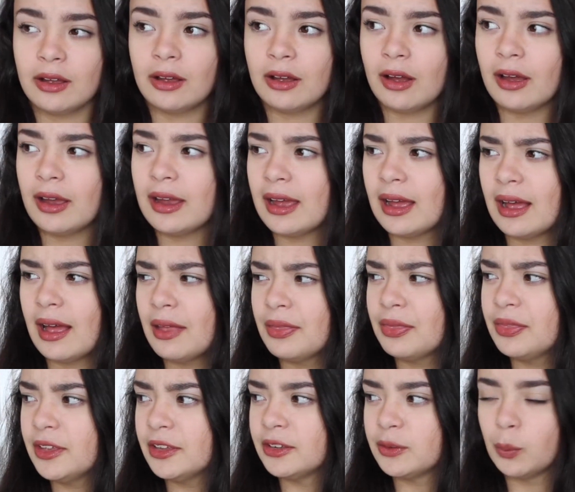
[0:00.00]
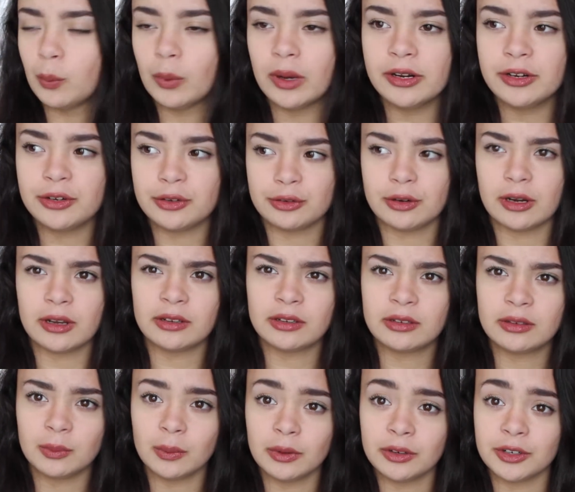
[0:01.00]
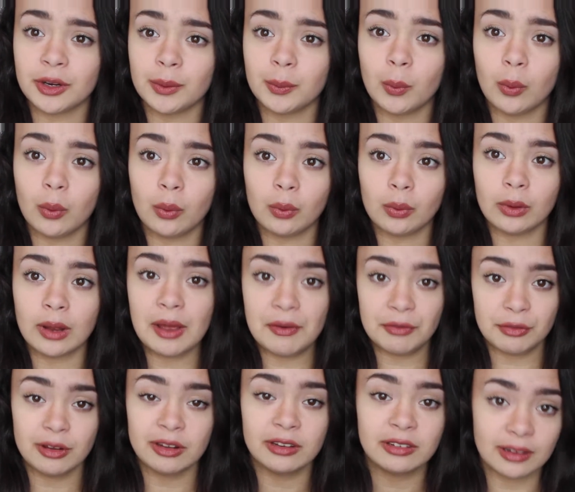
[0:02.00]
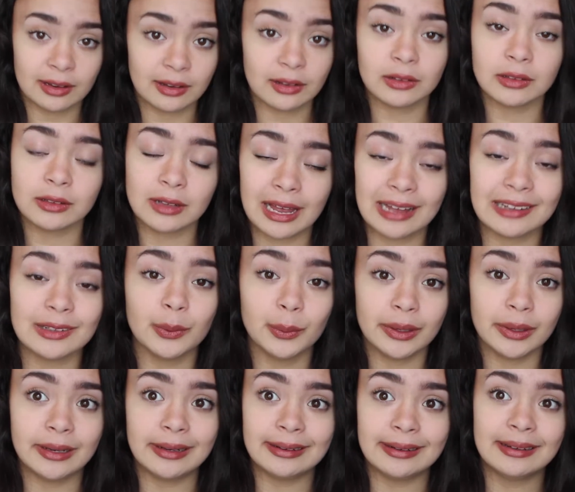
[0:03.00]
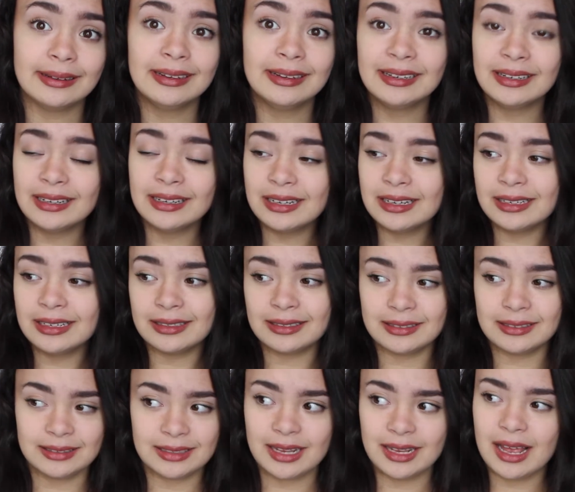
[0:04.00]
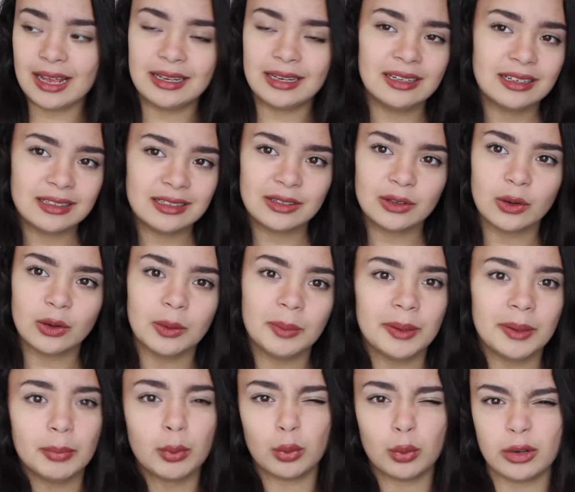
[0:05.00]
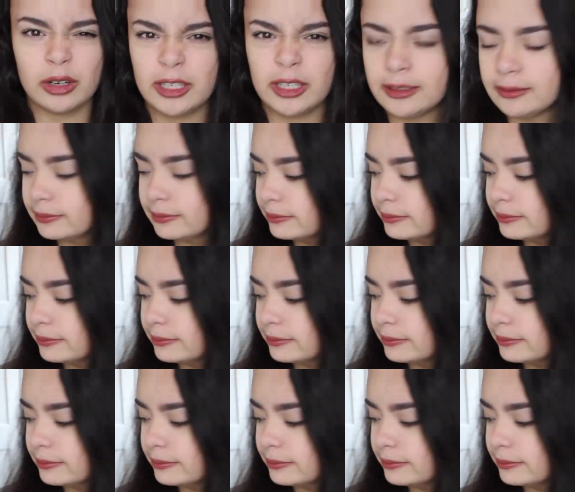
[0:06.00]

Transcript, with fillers: I had this witch dress, which I wore every single Halloween. It got a bit boring.